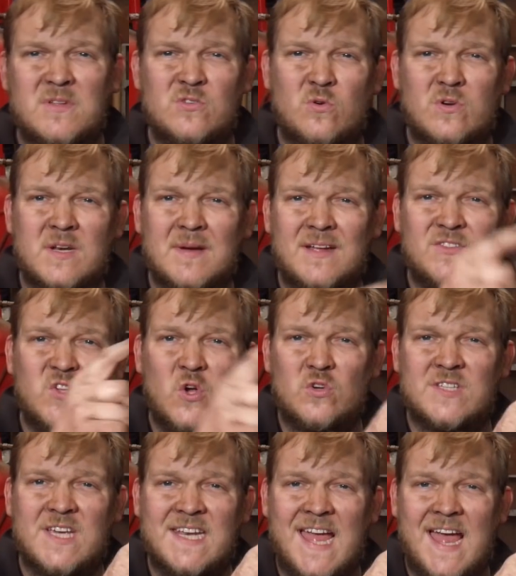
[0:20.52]
be talking about
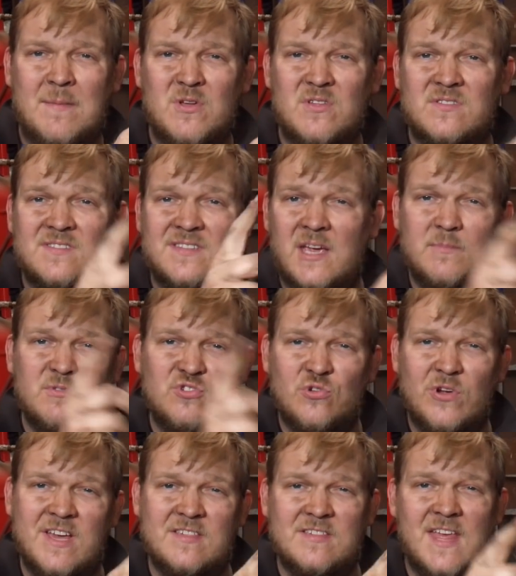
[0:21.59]
dog's head hammers, tips,
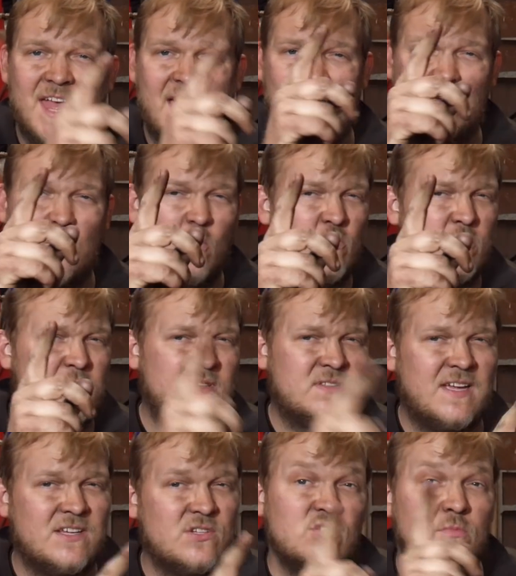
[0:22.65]
tricks and all the
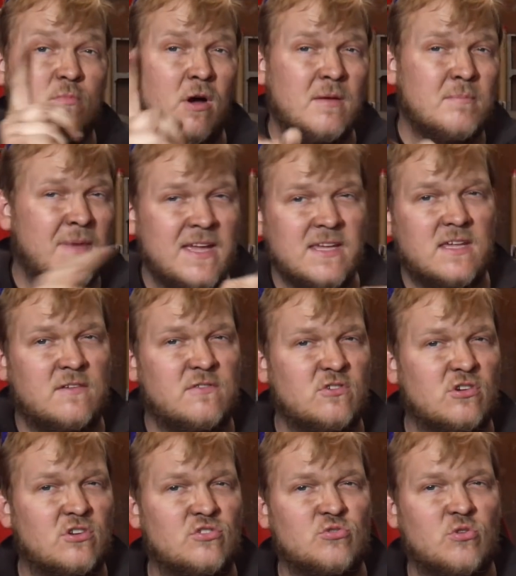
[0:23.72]
mistakes you might make if you're
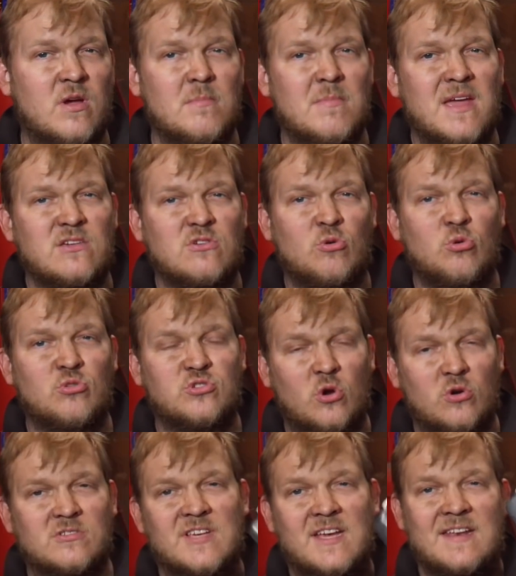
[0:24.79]
going to try and make your
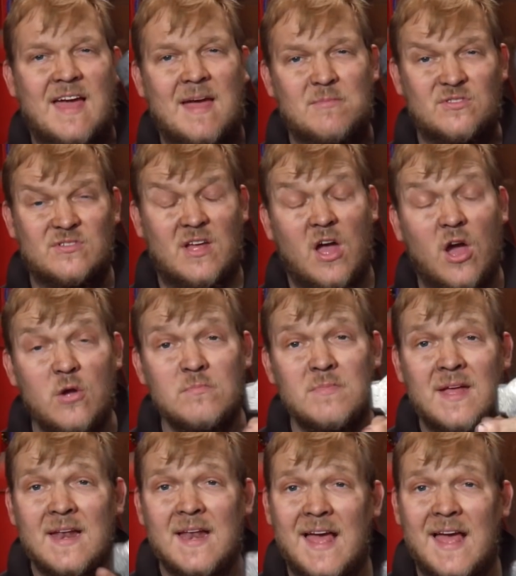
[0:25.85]
dog's head hammers at home,